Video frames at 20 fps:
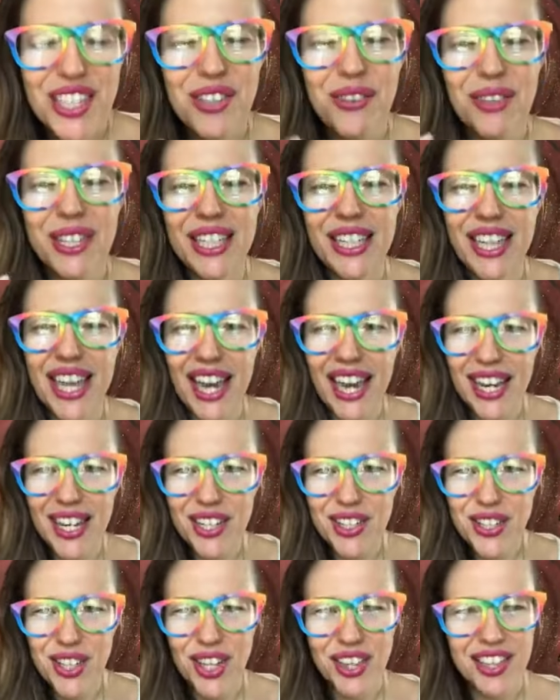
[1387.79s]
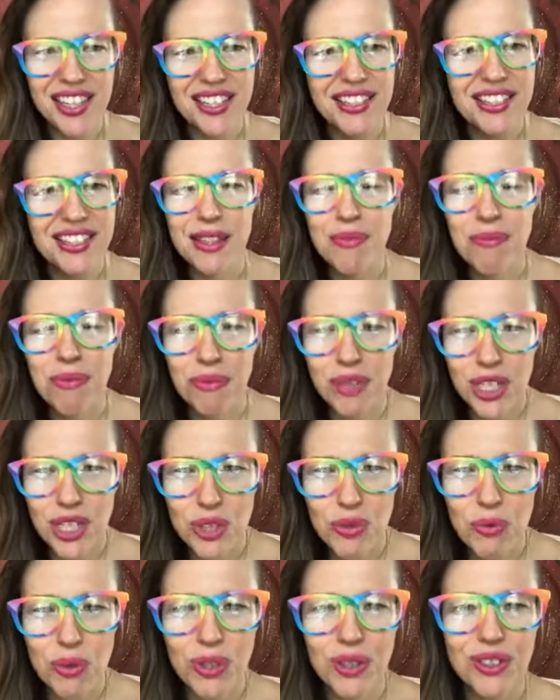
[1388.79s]
to engage in these deep
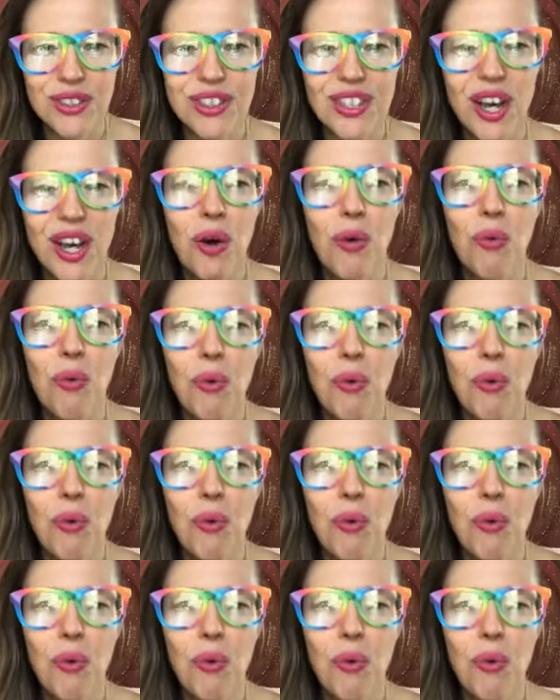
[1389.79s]
rituals